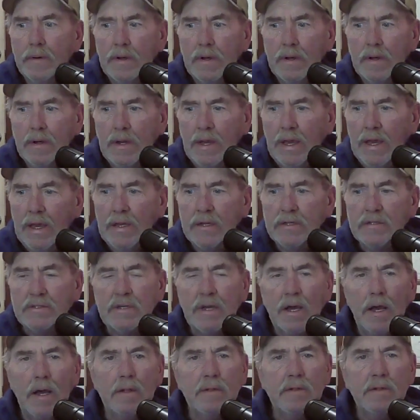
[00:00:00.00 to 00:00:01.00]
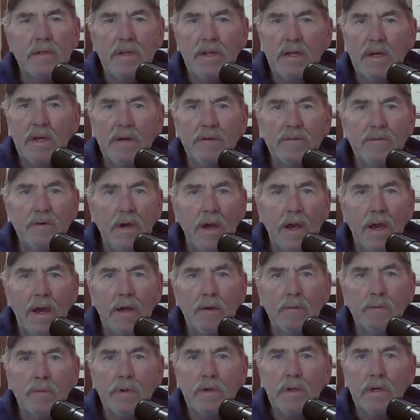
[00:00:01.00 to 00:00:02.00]
hands on that I ever
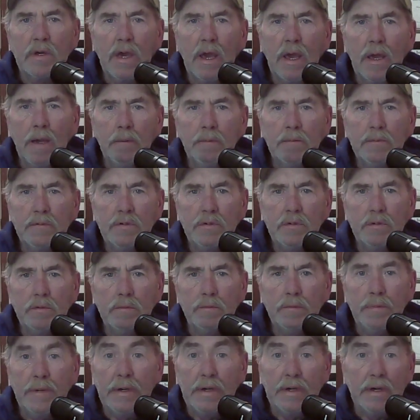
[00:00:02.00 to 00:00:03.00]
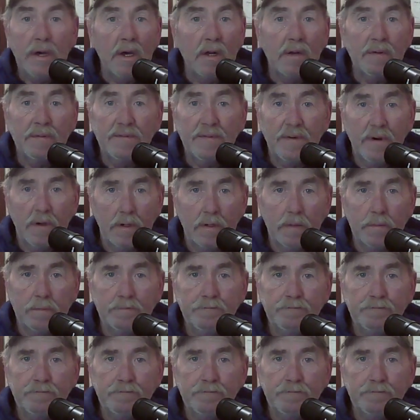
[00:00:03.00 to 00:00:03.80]
had when it came to being on a farm.